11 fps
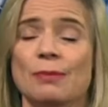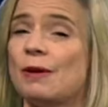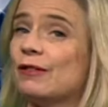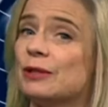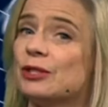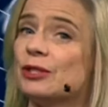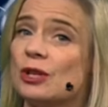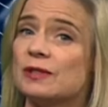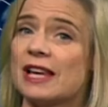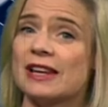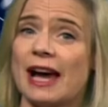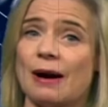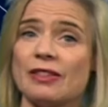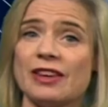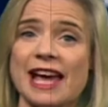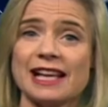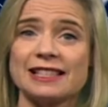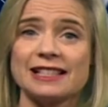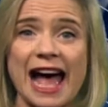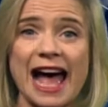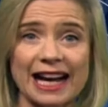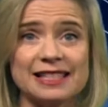Moving through into Tuesday now, and the next
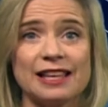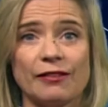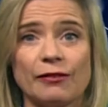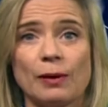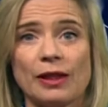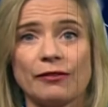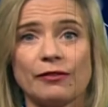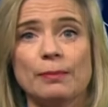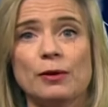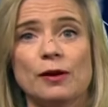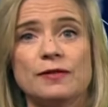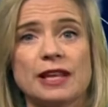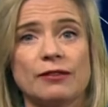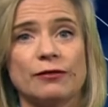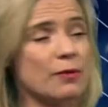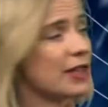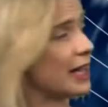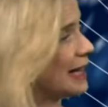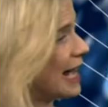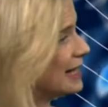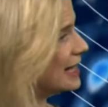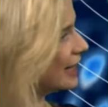active weather front moves in from the
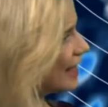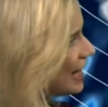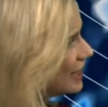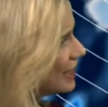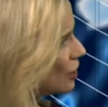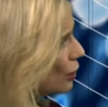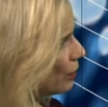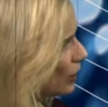Atlantic. That is going to